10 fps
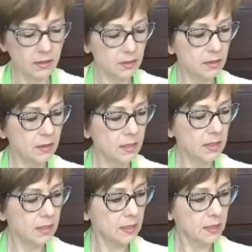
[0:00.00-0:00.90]

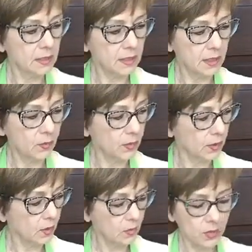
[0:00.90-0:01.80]
Get that one
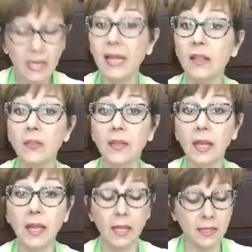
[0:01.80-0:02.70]
going. And
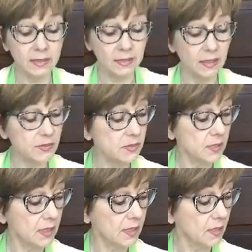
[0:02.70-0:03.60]
then less than
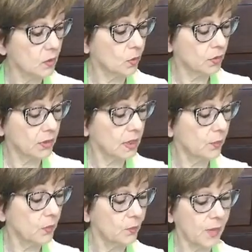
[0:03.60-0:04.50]
a 1/4 cup
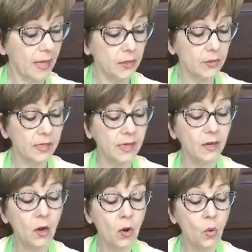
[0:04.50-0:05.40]
of batter in here.
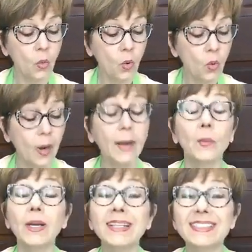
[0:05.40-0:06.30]
Ooh, I
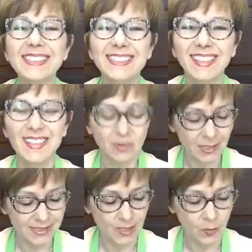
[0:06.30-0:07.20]
wanted to tell you what's
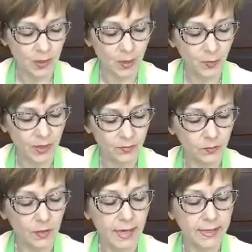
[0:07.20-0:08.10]
coming up on
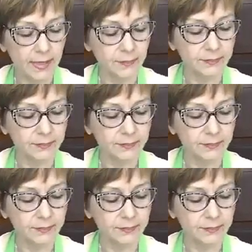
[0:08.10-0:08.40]
Friday.